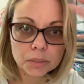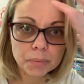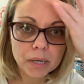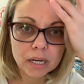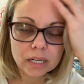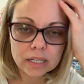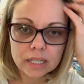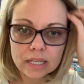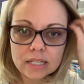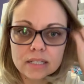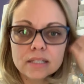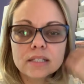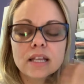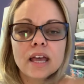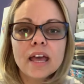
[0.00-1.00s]

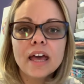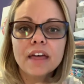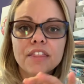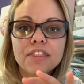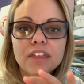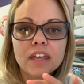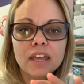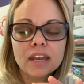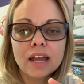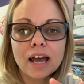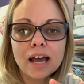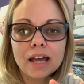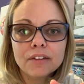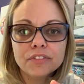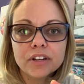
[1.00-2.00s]
parties, then
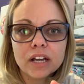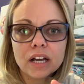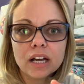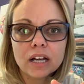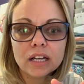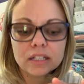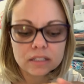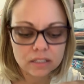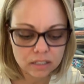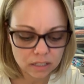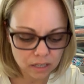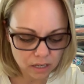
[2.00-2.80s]
I've got